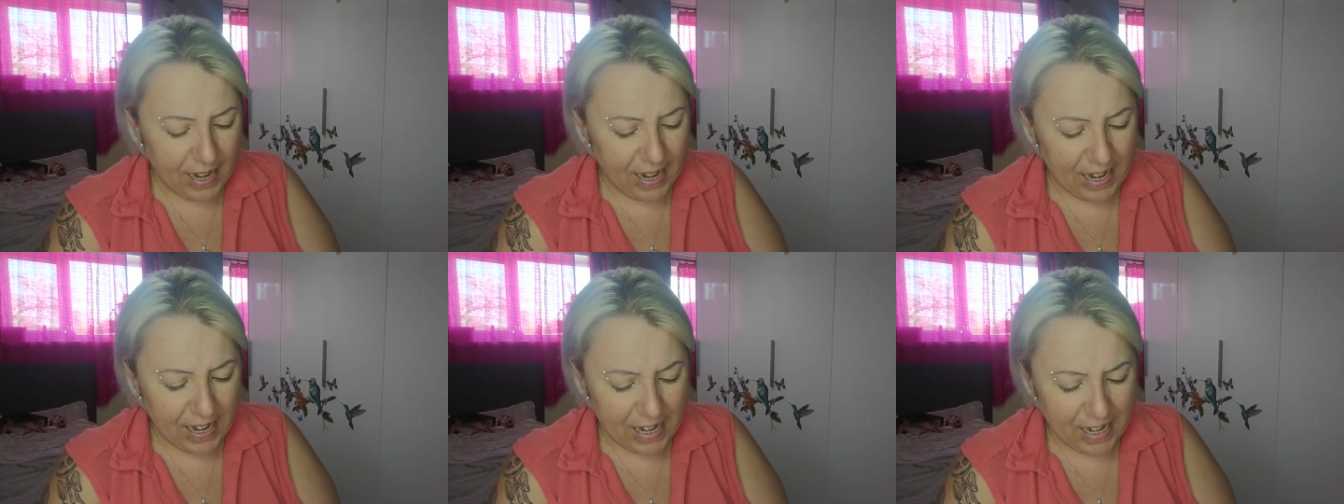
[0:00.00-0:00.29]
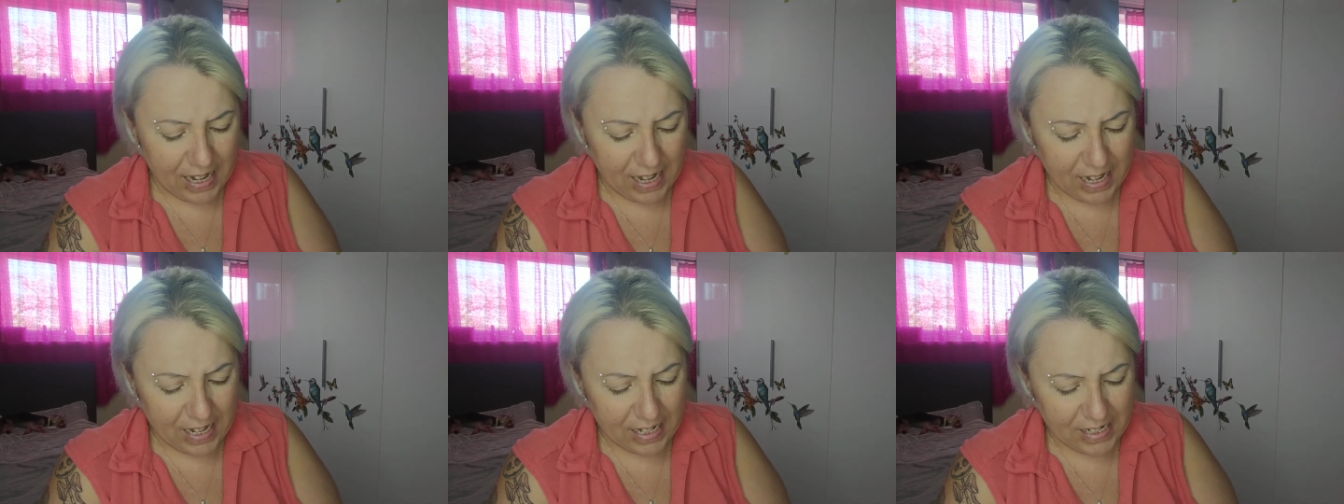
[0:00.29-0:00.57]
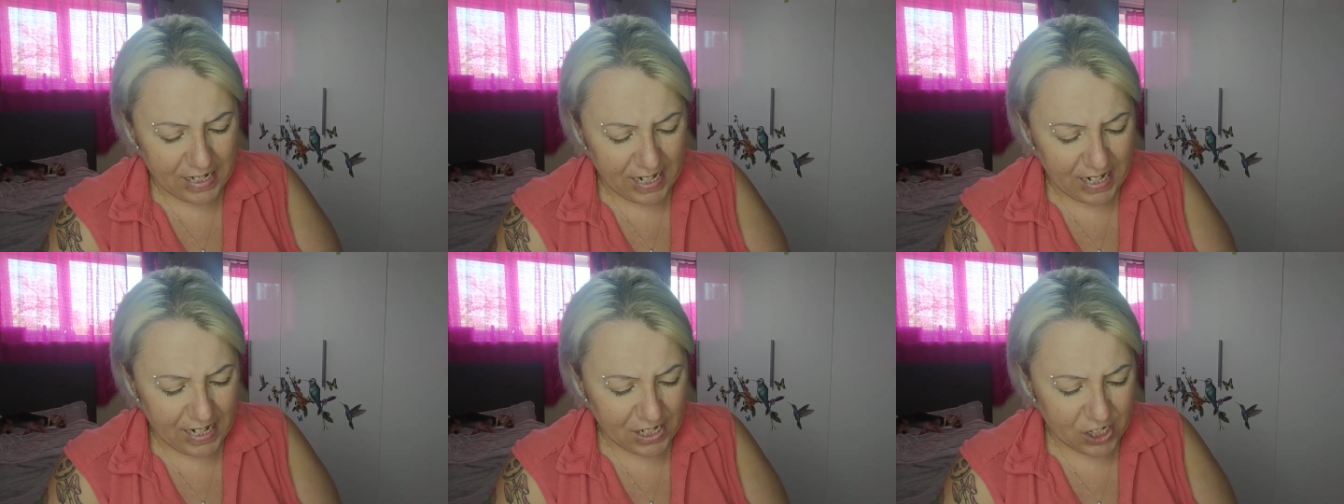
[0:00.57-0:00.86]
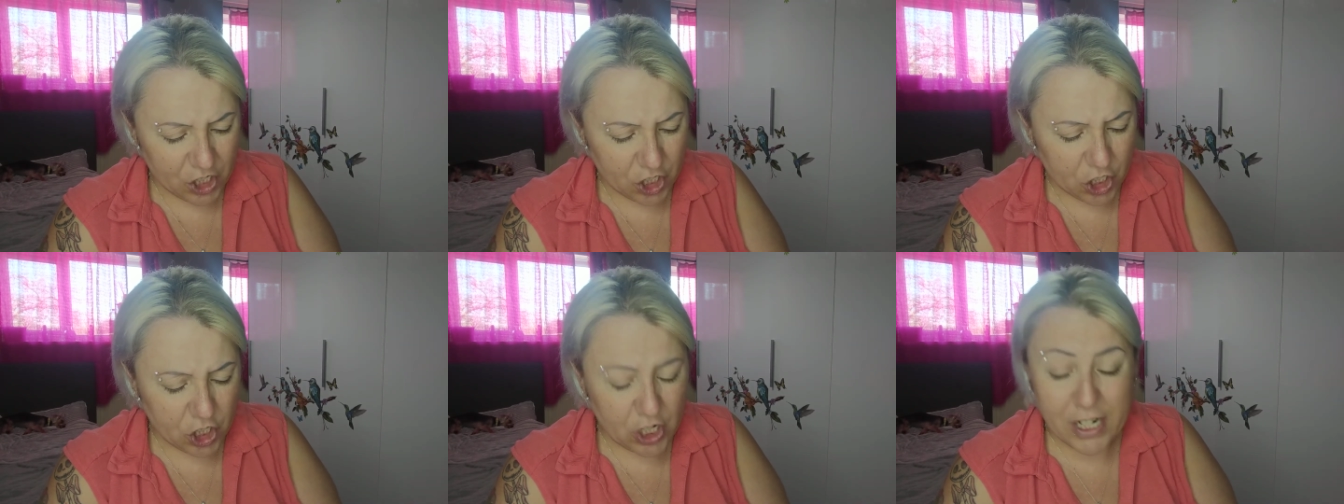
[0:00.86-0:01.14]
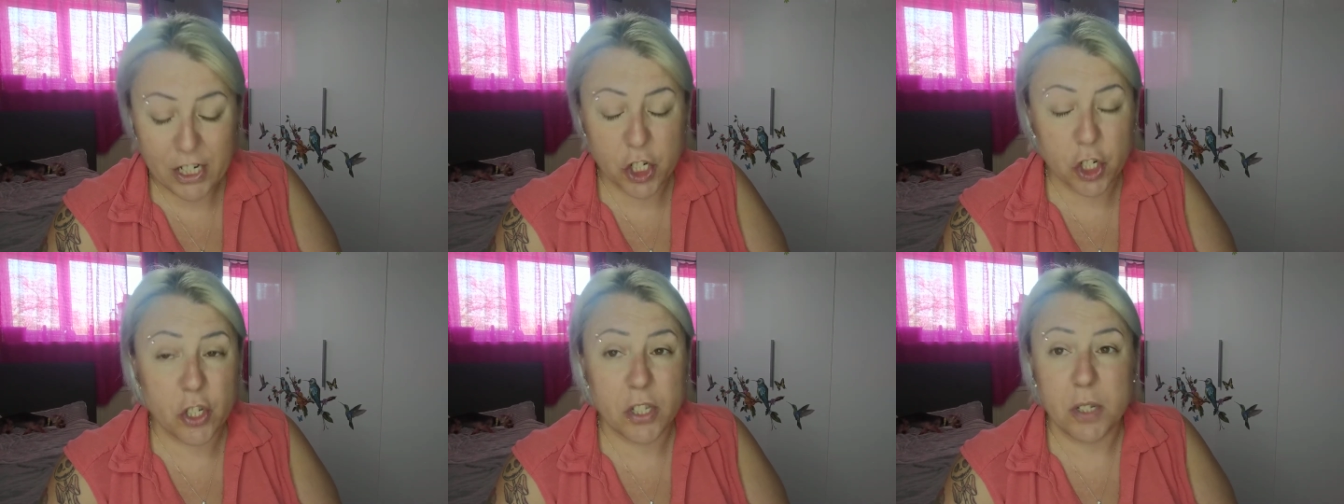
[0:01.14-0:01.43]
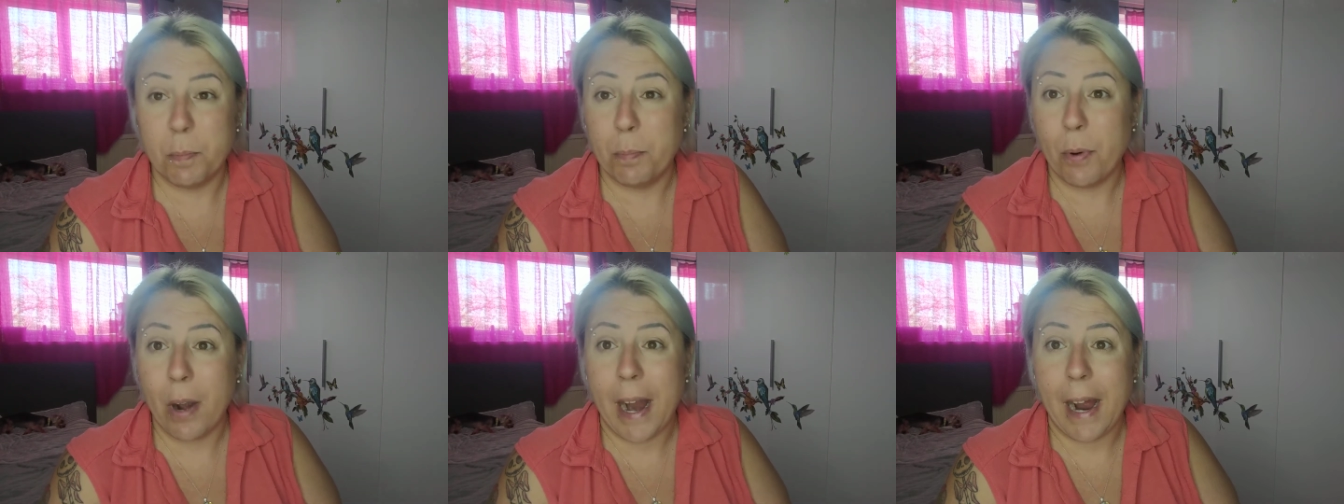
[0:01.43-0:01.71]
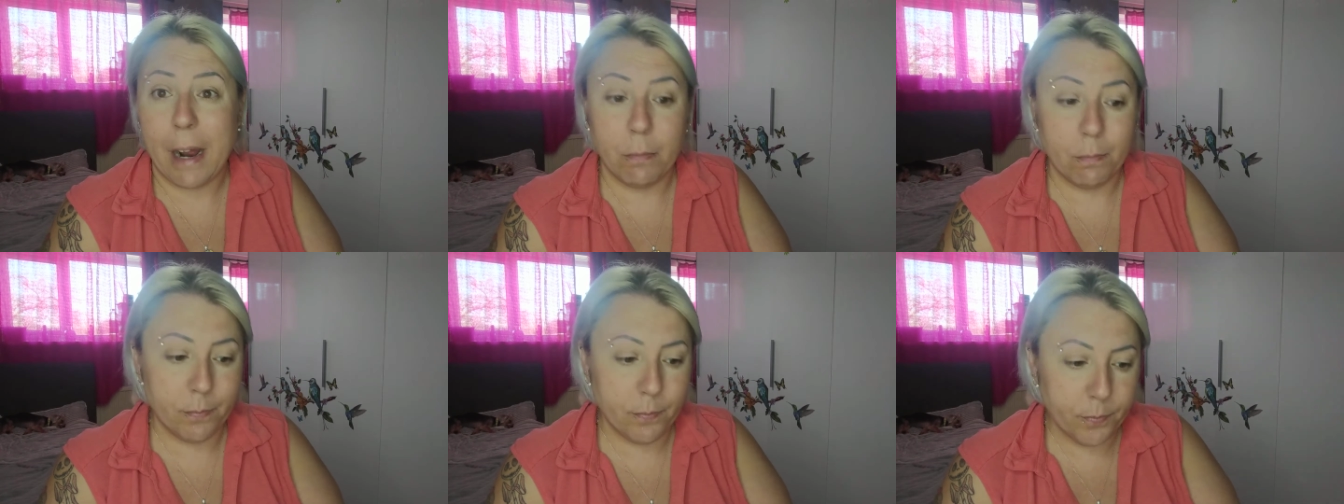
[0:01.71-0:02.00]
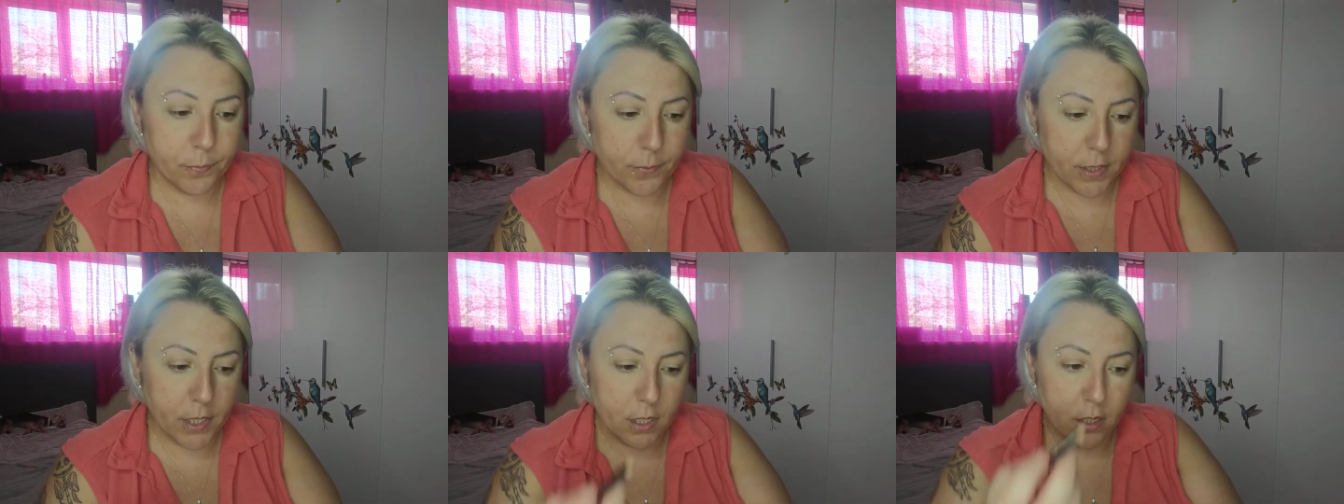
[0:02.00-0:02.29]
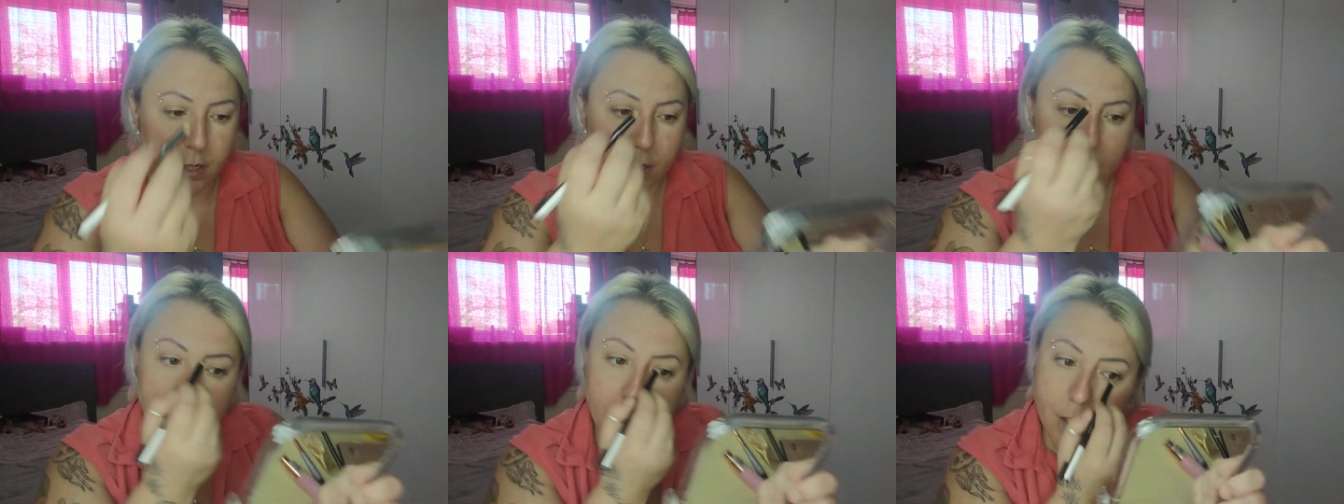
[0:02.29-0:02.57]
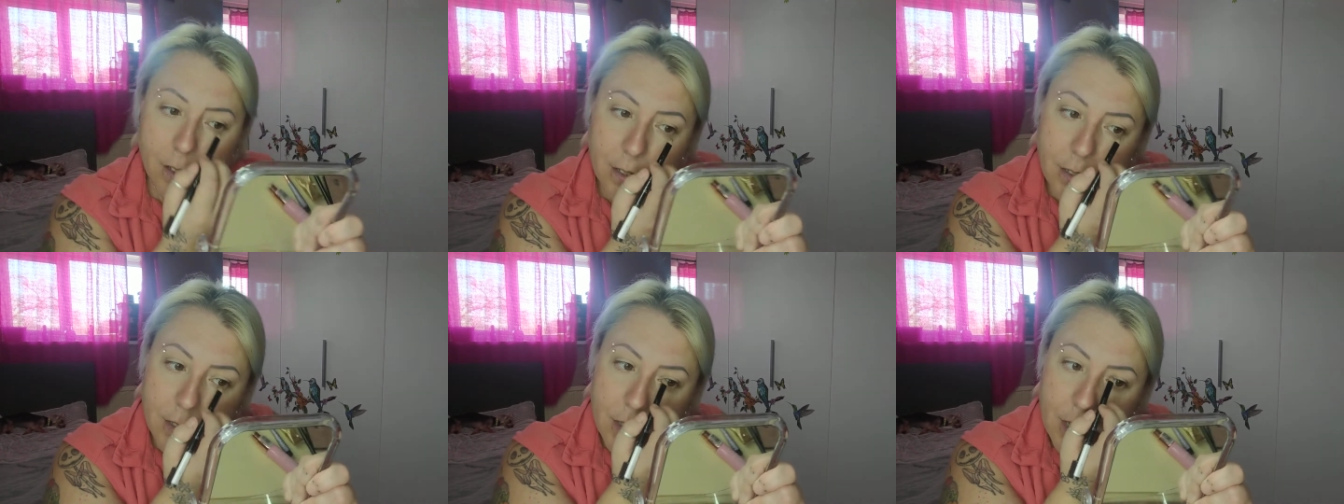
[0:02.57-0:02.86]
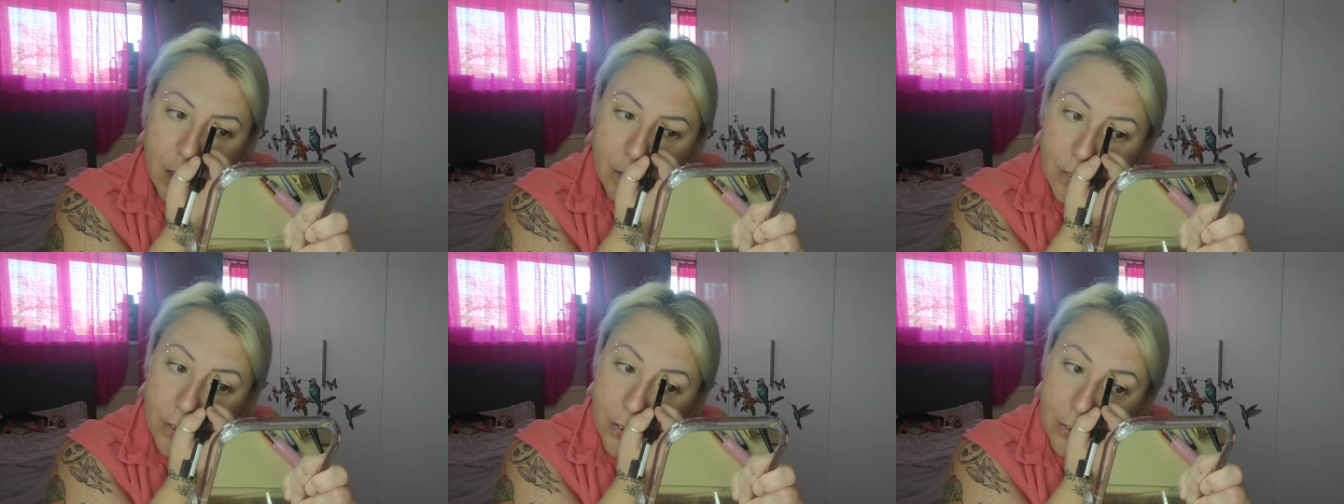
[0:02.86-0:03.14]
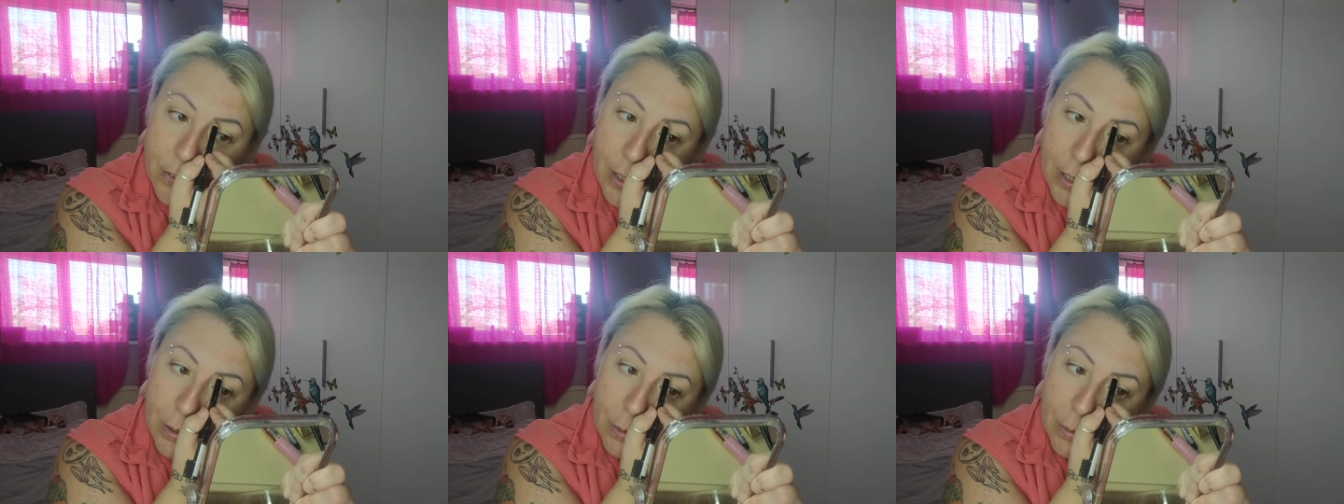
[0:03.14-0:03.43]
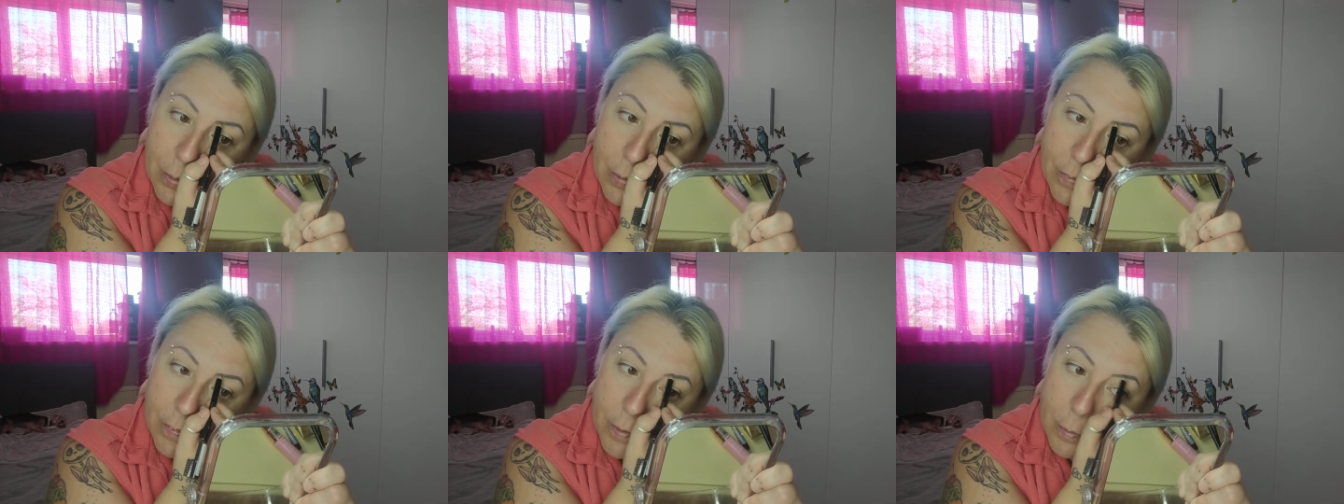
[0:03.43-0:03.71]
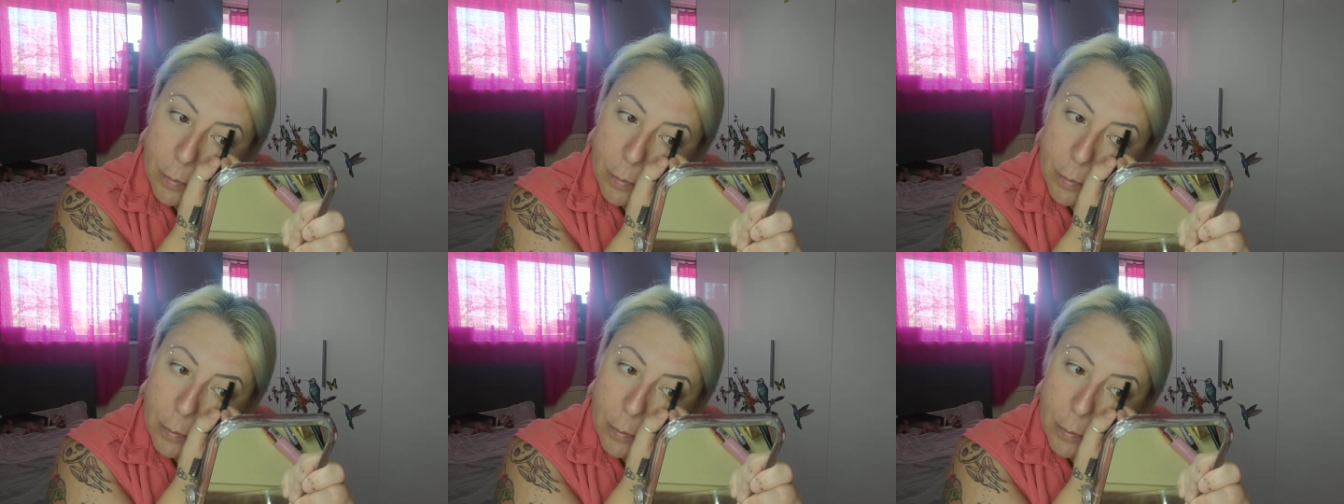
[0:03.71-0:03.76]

And it's just a brown. So there's no